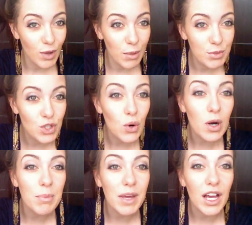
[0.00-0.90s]

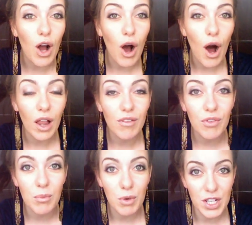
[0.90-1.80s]
absorbing all of
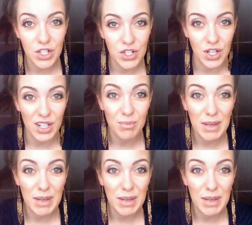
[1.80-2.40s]
the moisture,